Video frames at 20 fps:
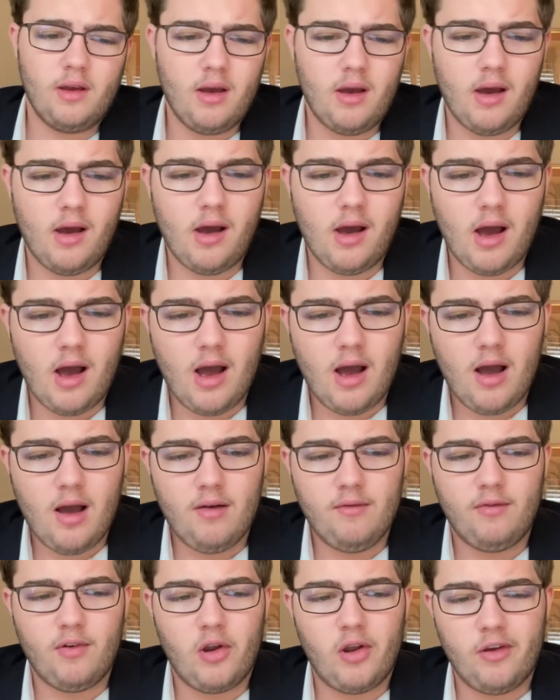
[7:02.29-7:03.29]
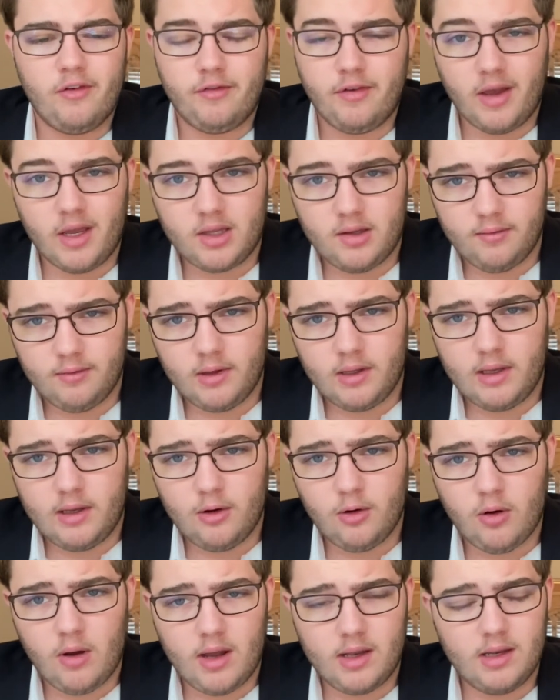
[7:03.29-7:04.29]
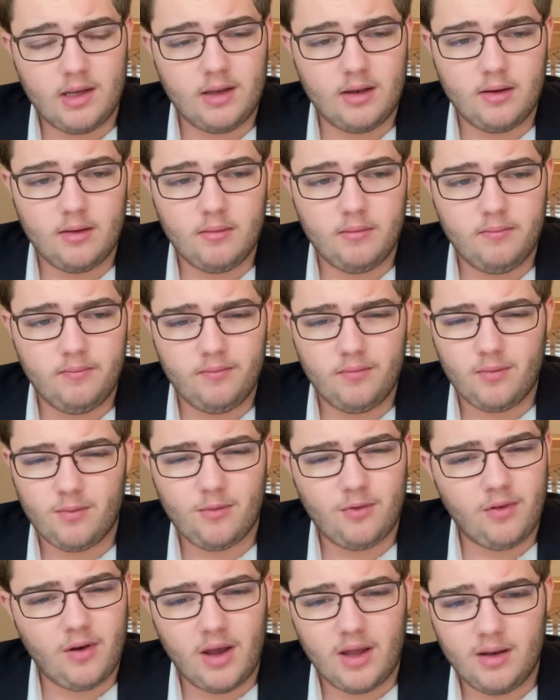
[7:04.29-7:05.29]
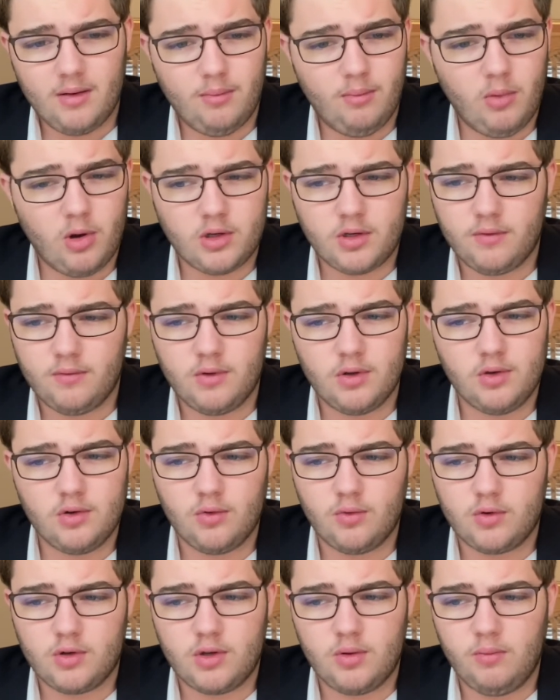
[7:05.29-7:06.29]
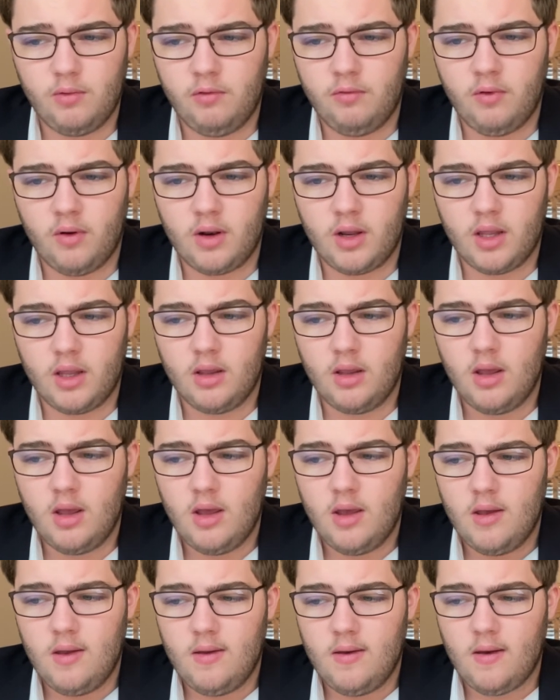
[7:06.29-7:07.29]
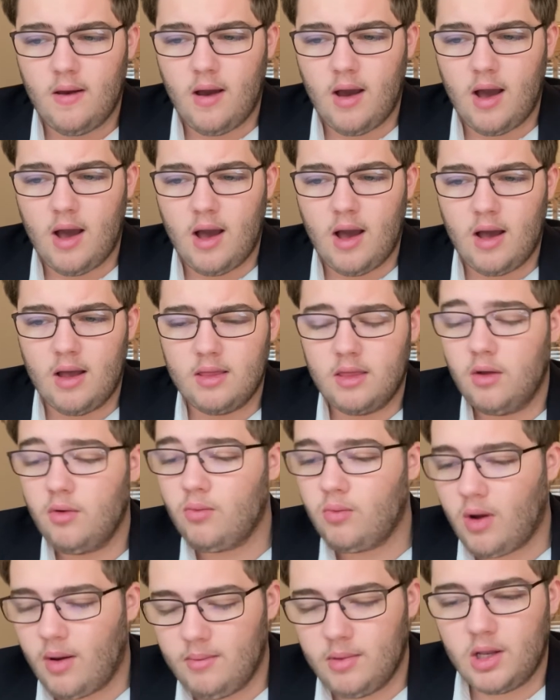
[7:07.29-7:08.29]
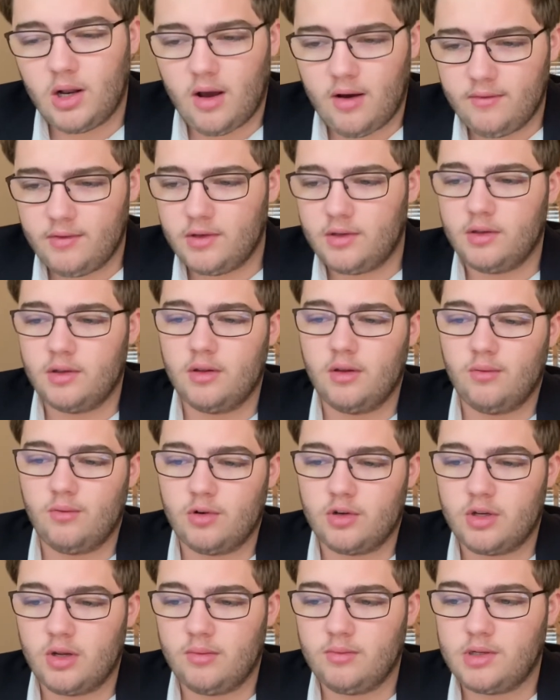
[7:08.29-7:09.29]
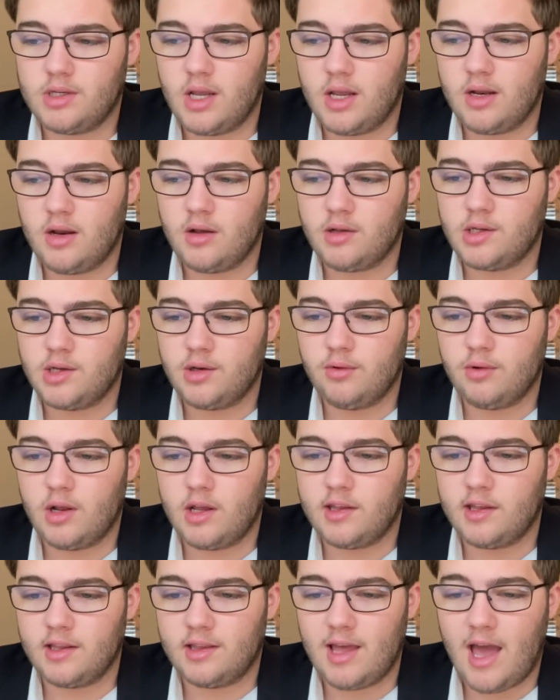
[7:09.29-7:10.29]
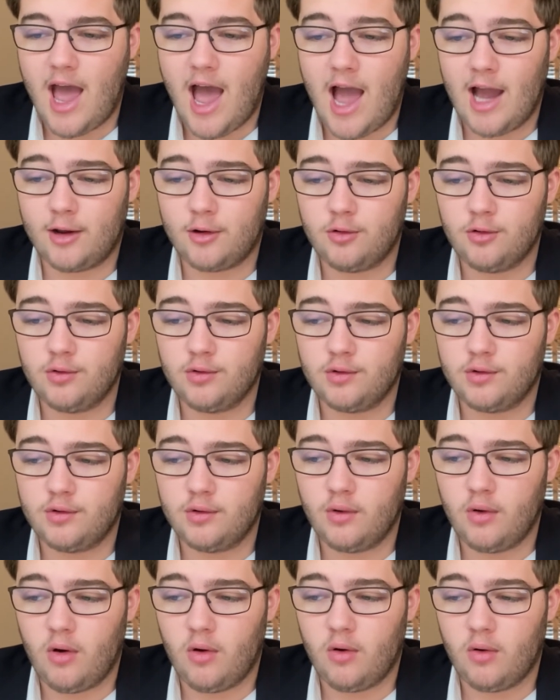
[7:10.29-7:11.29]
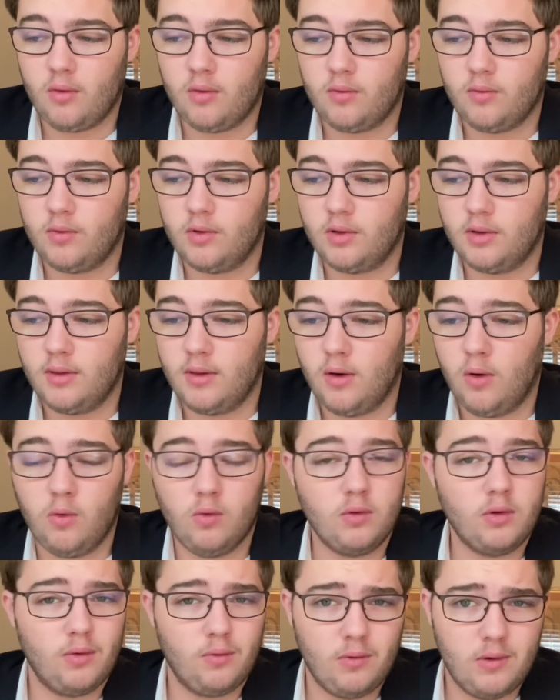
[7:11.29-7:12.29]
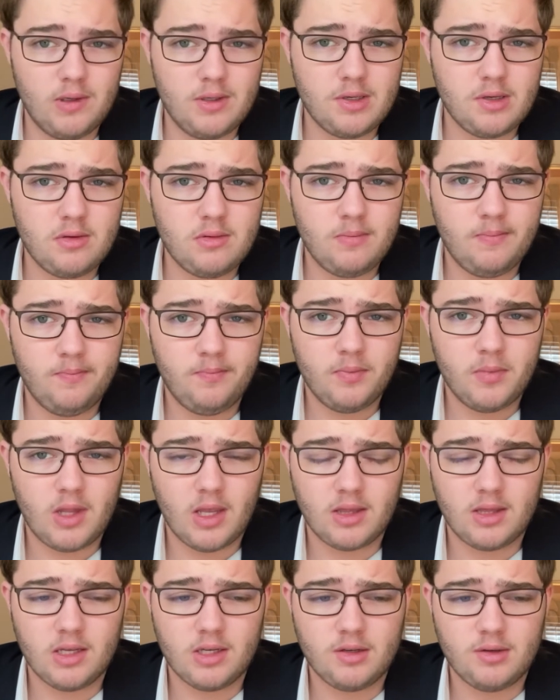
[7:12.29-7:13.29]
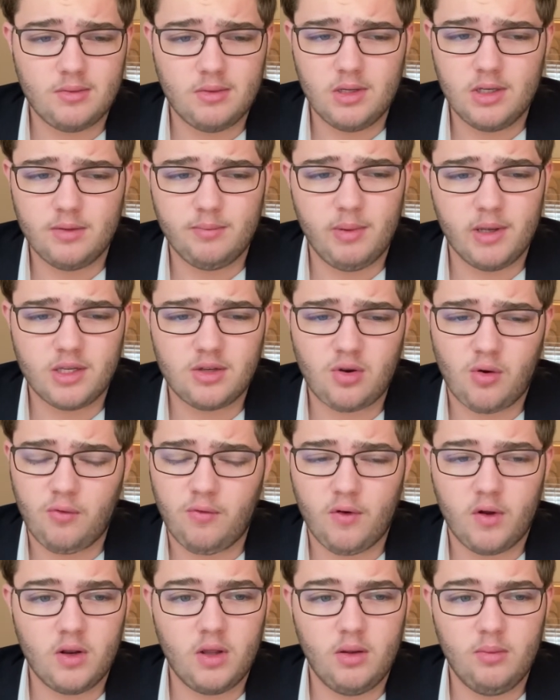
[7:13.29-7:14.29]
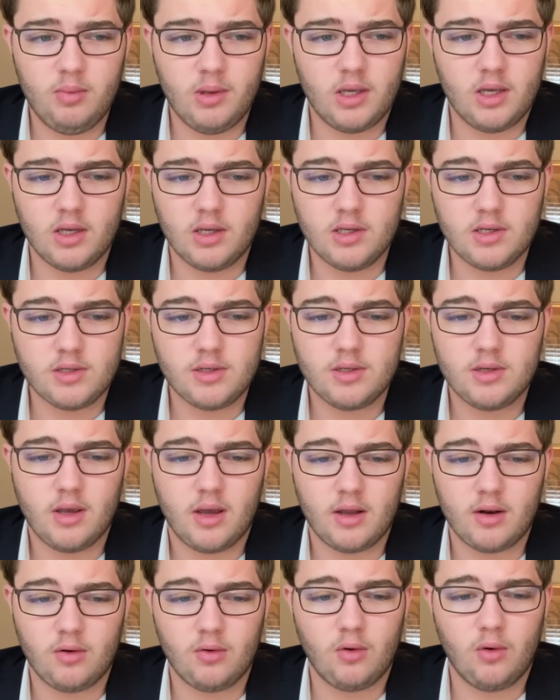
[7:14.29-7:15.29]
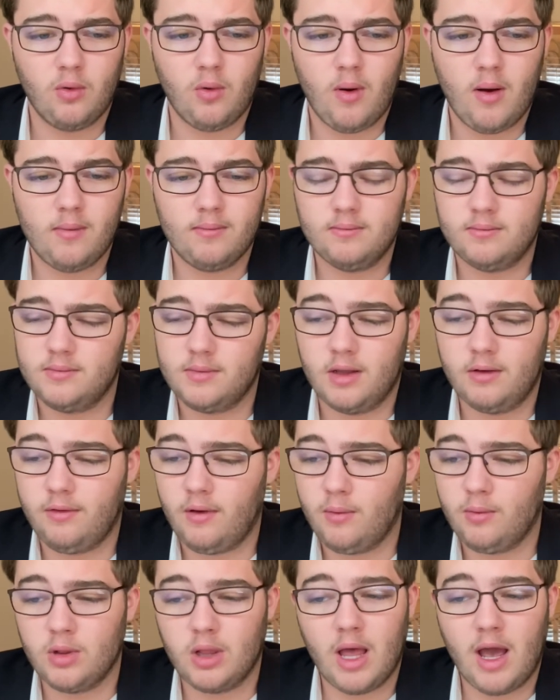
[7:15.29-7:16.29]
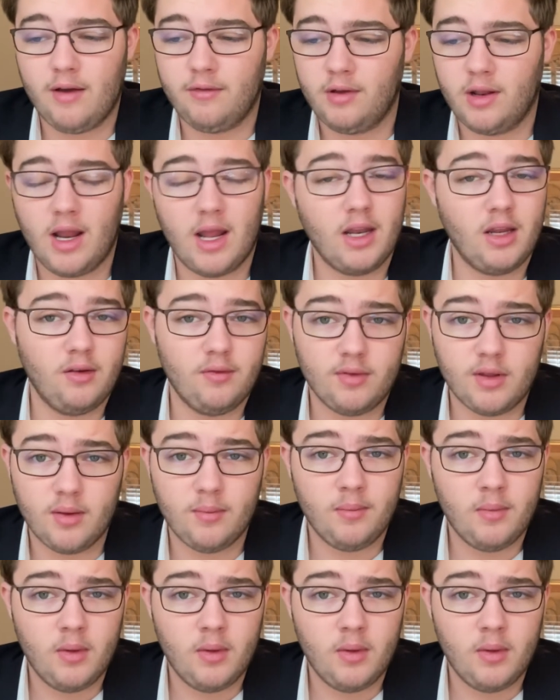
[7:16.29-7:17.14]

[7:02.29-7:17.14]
very effectively here. I didn't find much of the jokes to be funny. Obviously there were some standouts here, and I think the actors are really the only reason that these bits are funny, because I don't know if I would laugh at any of them